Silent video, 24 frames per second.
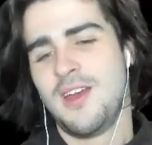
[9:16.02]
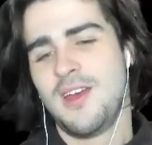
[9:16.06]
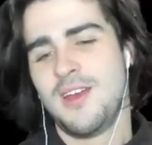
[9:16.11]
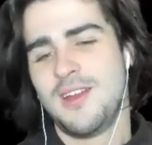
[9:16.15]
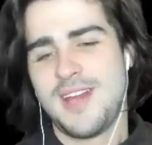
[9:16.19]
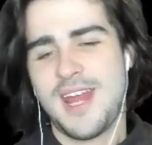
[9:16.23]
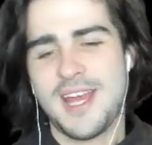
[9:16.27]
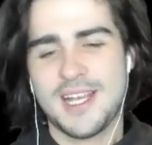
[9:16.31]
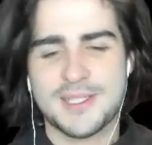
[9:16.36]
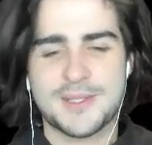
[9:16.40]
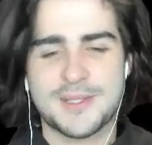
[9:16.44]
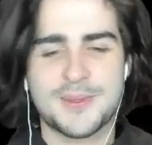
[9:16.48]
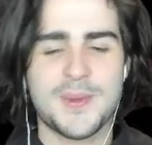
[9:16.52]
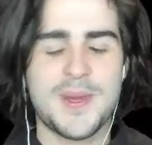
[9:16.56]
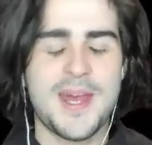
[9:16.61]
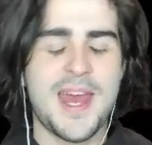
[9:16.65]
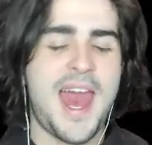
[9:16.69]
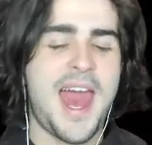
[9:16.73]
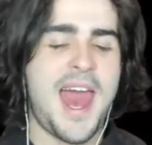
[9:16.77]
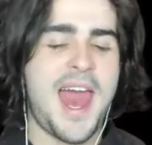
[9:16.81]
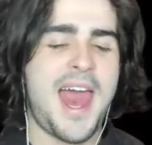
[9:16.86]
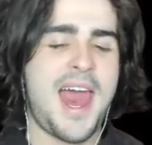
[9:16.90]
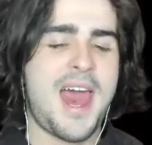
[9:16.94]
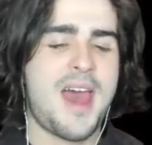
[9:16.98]
Next we
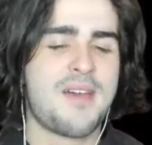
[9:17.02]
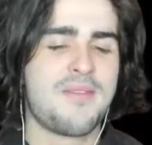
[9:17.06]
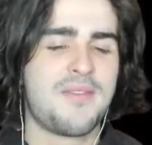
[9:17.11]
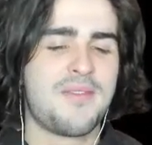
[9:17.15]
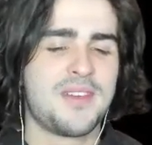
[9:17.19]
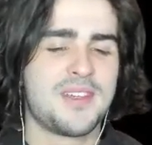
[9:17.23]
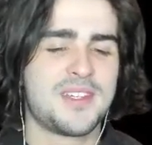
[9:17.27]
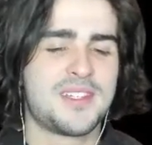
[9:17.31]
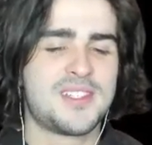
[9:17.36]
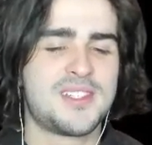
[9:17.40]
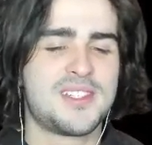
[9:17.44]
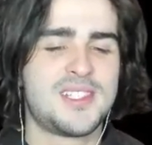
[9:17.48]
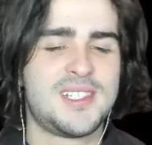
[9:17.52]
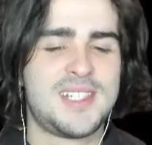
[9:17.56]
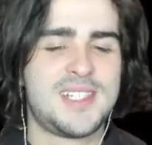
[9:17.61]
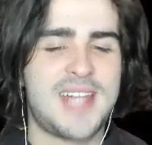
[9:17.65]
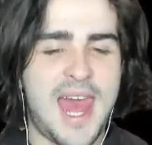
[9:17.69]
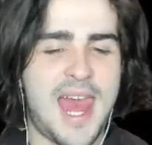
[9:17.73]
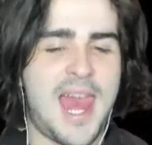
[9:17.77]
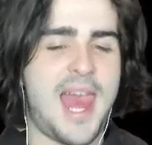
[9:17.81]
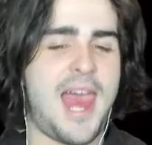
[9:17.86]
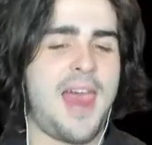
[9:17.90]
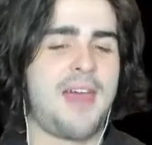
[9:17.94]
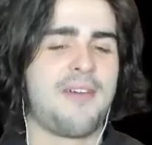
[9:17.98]
have
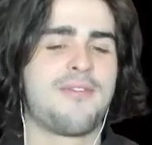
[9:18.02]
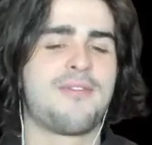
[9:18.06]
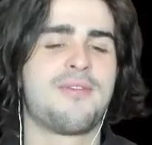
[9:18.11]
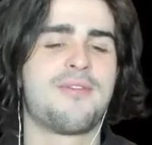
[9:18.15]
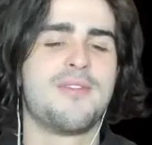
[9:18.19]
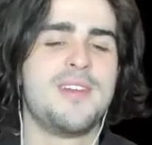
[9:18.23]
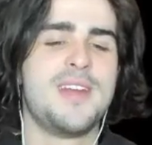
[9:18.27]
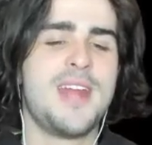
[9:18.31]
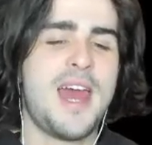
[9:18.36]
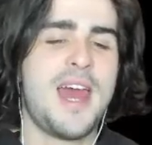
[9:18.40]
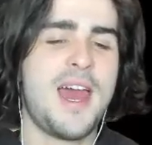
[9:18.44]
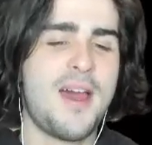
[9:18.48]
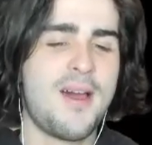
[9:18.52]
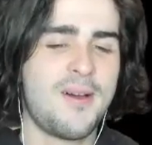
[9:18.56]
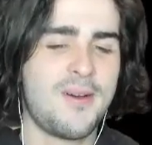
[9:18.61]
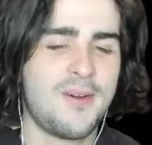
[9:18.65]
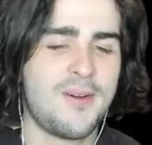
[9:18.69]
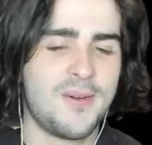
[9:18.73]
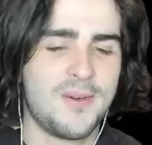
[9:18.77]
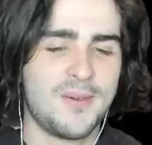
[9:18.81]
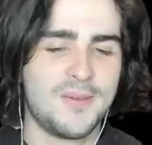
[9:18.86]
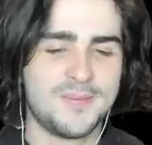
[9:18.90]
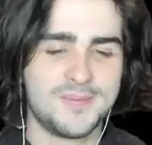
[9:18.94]
Staff. Now